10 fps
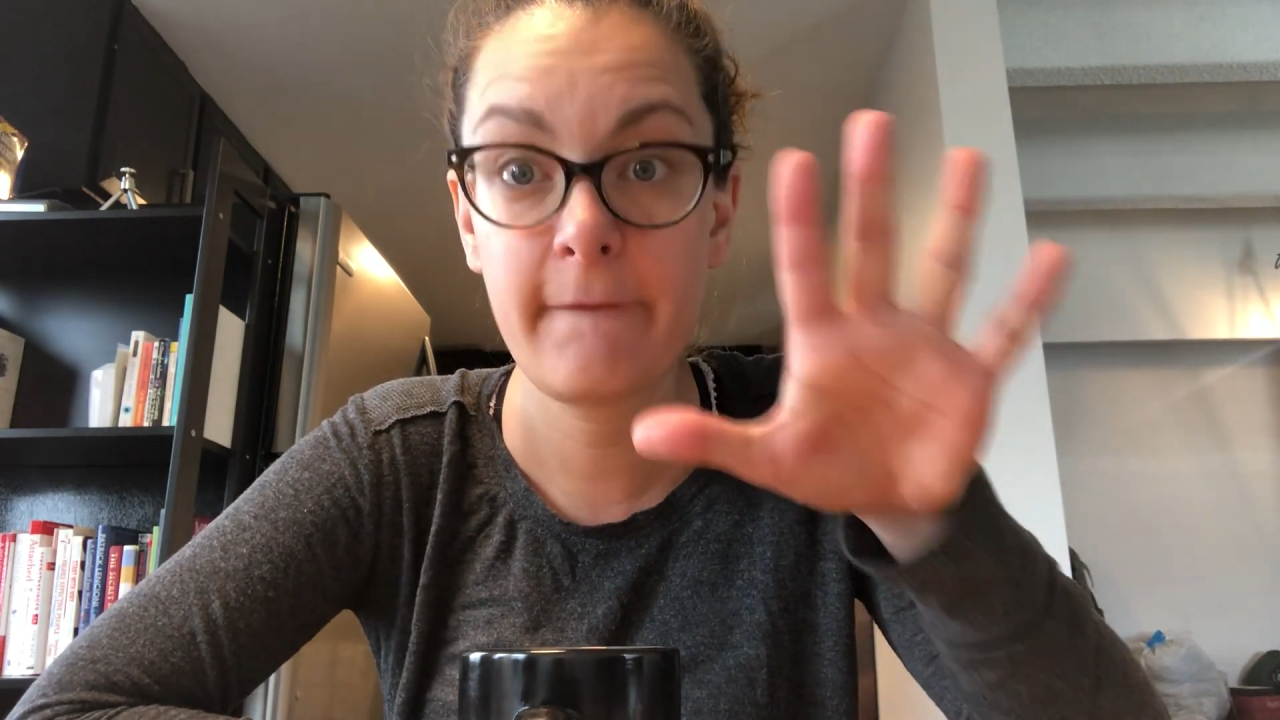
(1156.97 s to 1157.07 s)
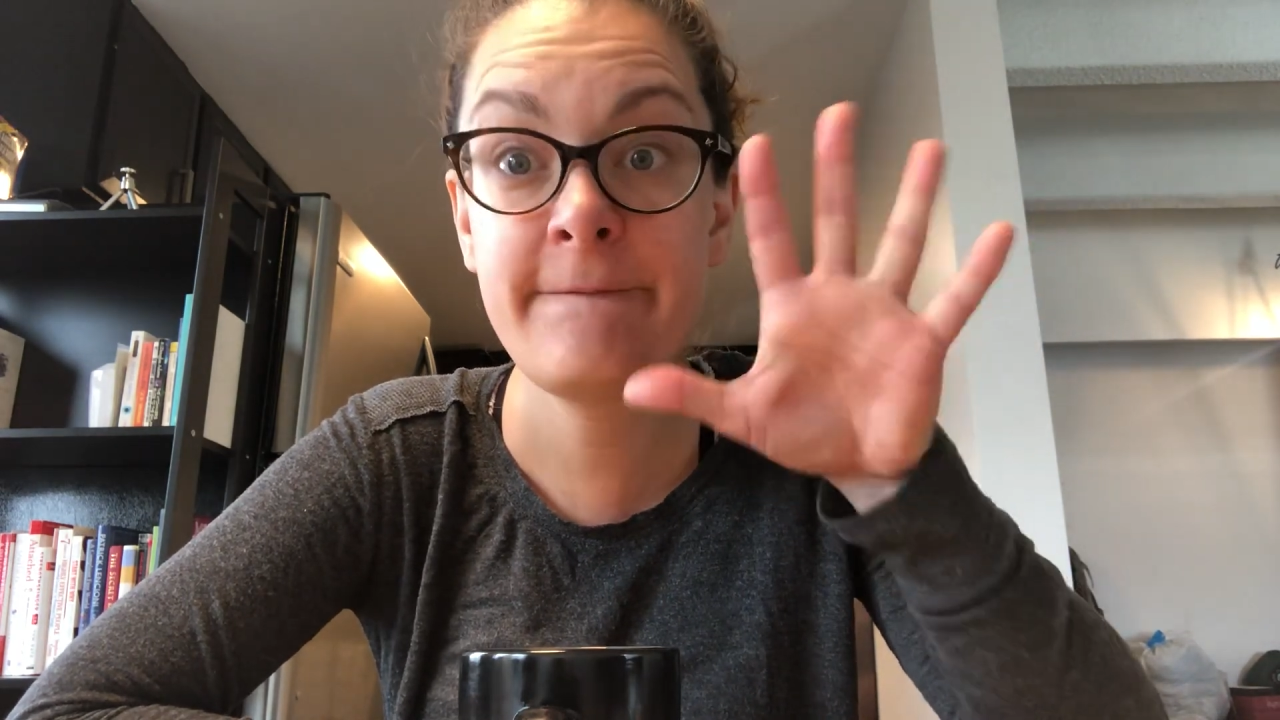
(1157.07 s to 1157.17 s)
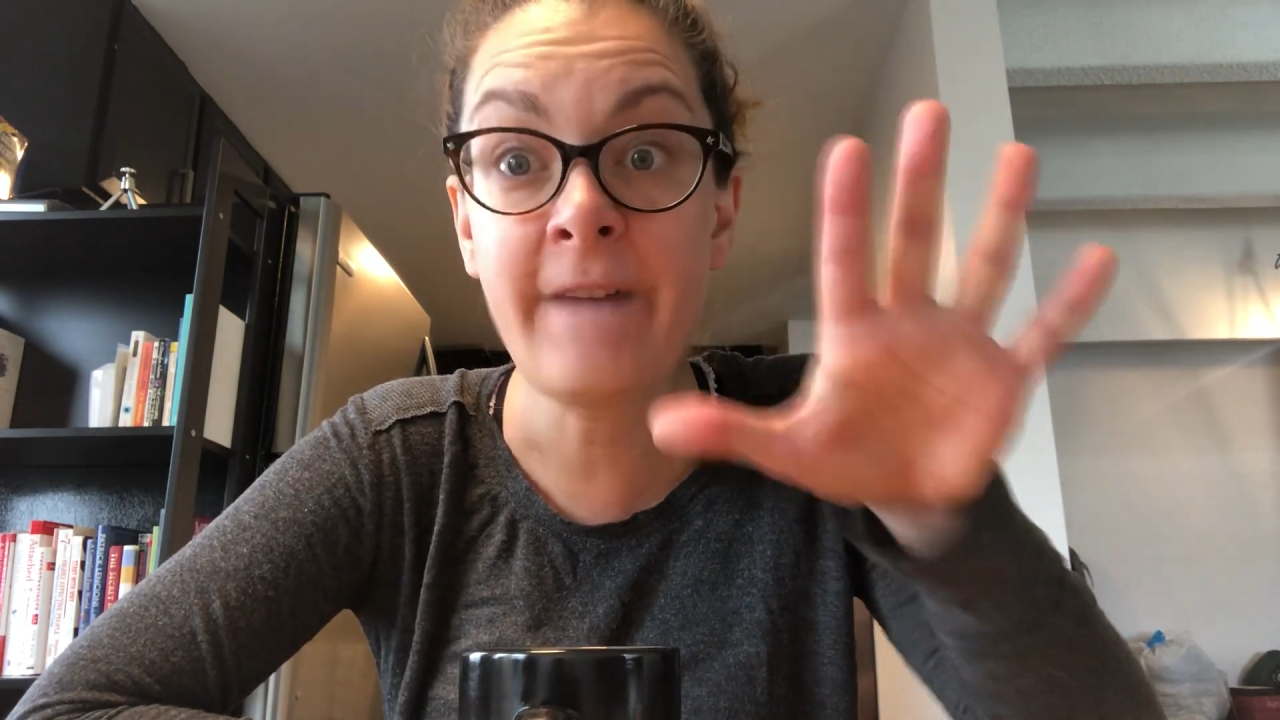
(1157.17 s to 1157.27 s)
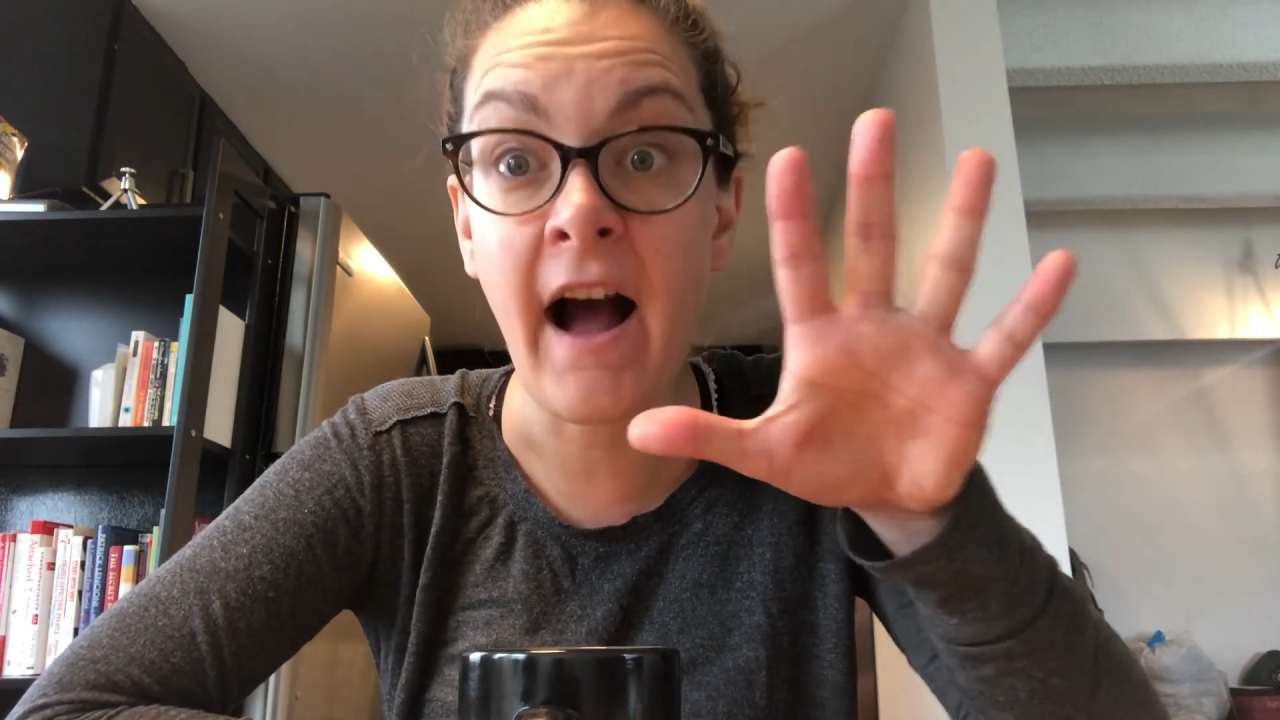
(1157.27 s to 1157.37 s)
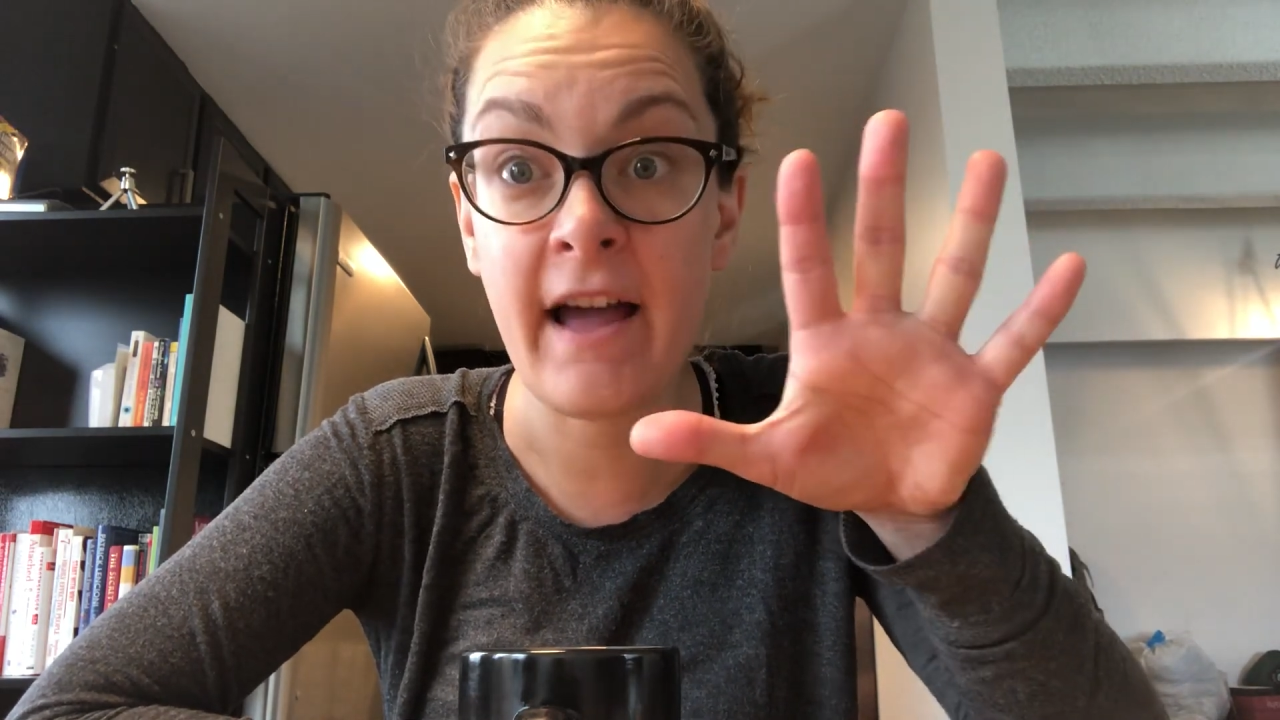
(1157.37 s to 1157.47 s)

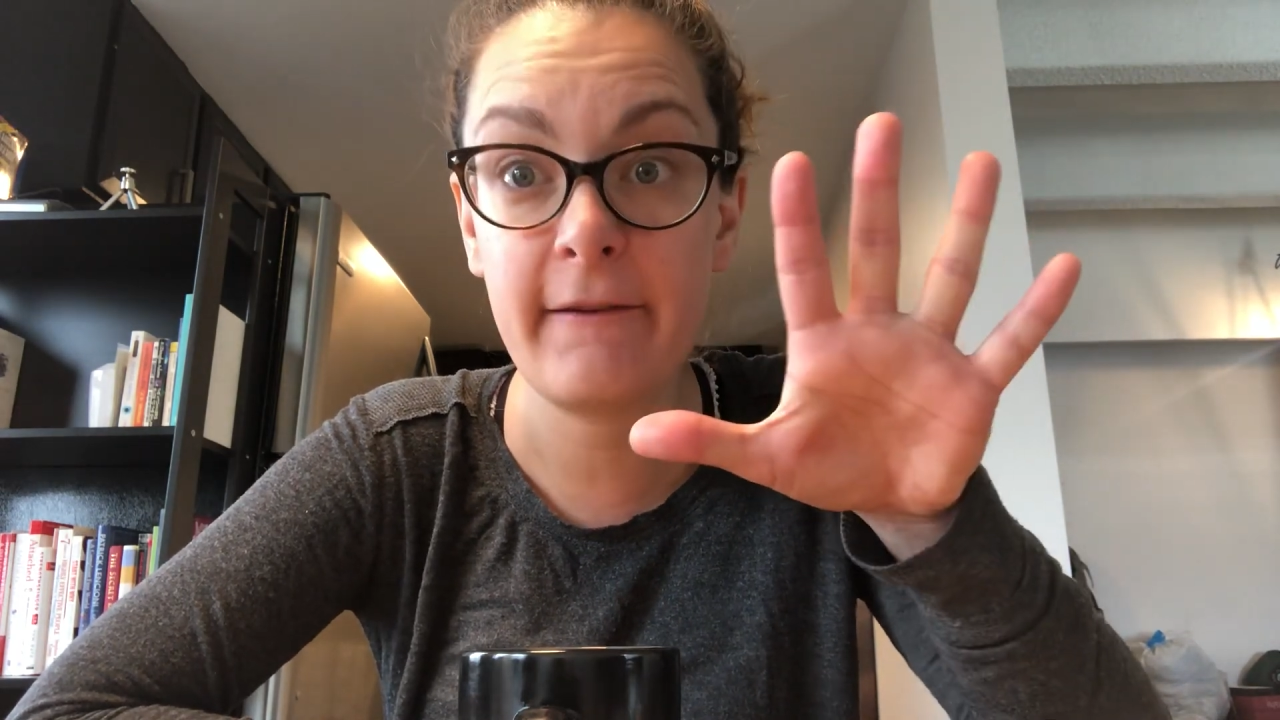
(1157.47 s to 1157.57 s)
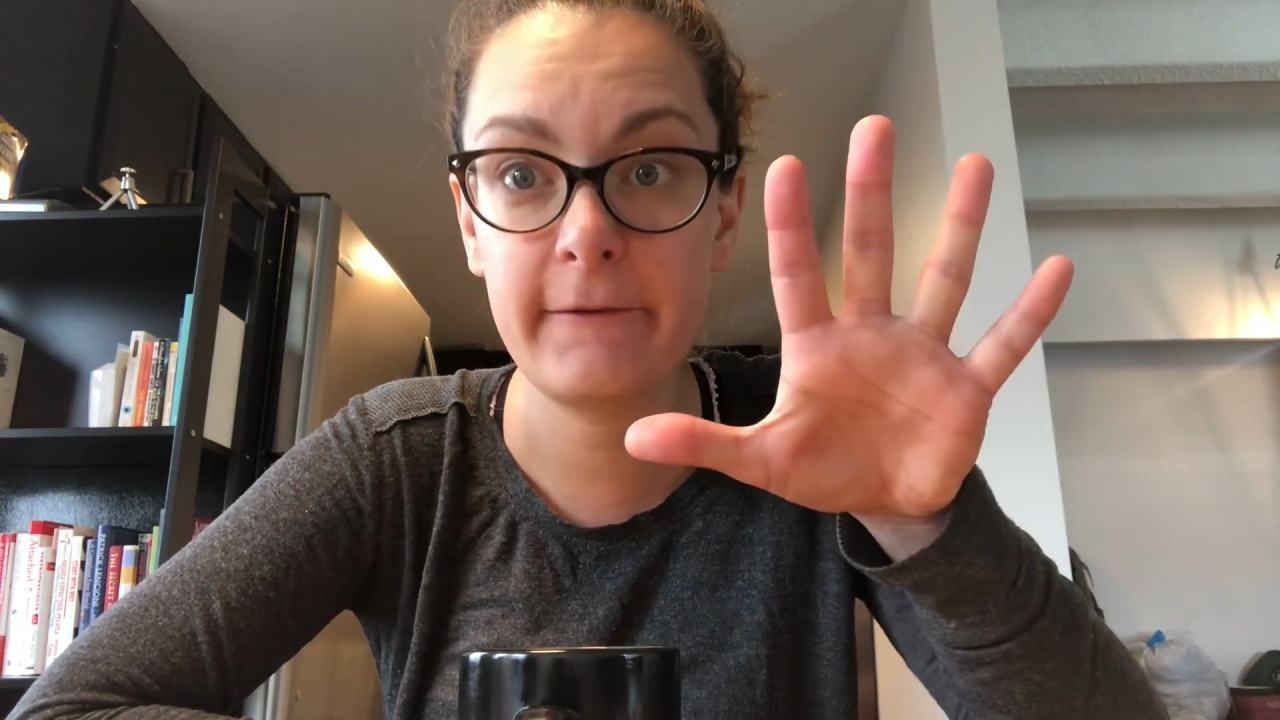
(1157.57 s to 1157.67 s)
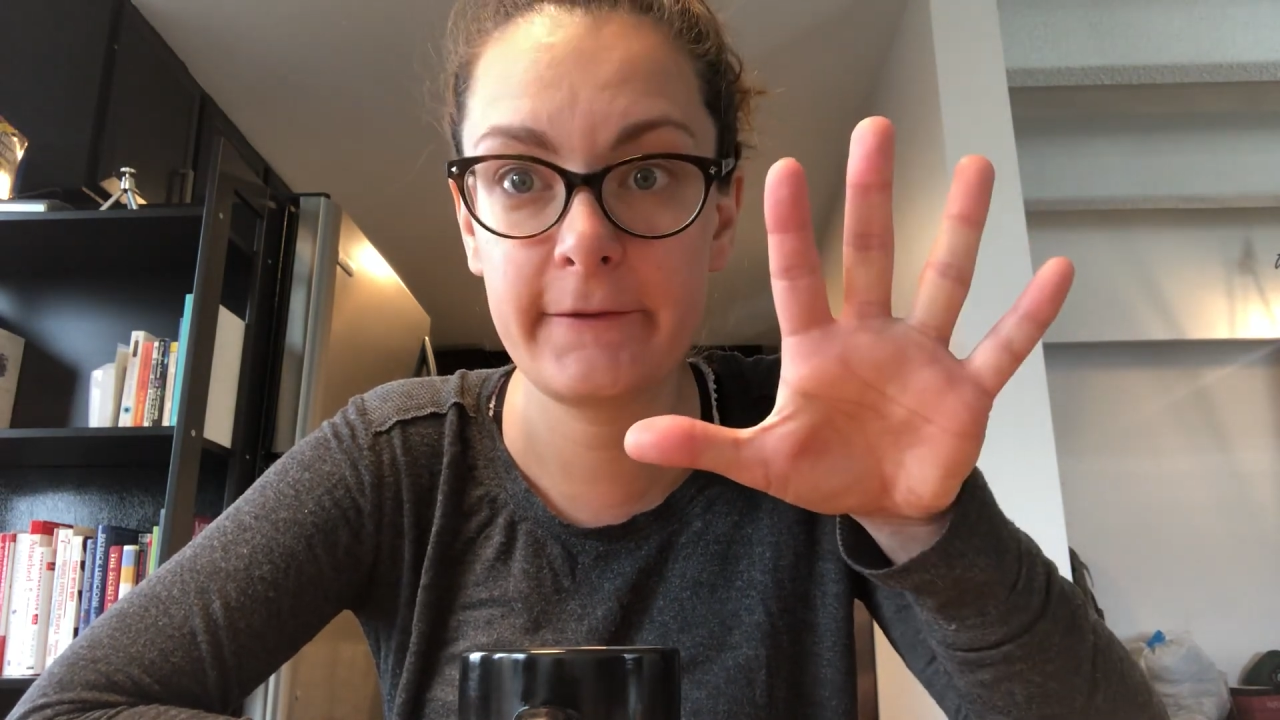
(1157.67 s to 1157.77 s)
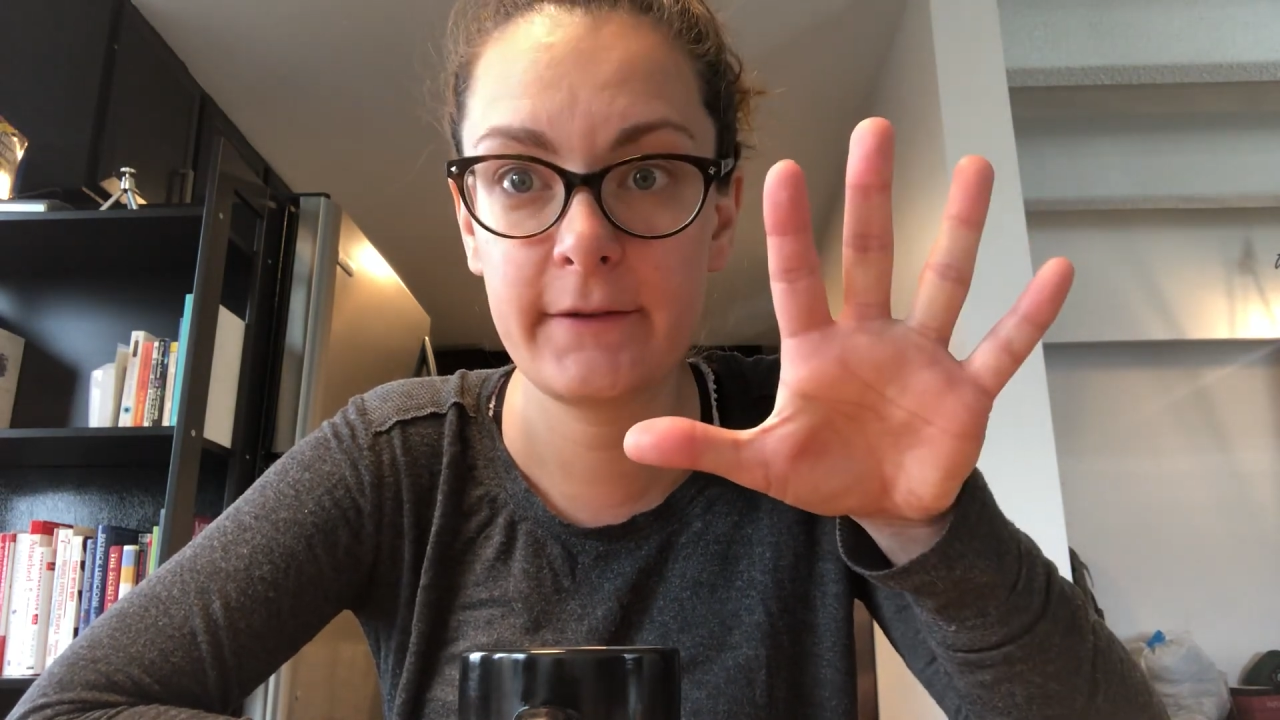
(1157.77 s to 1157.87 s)
5.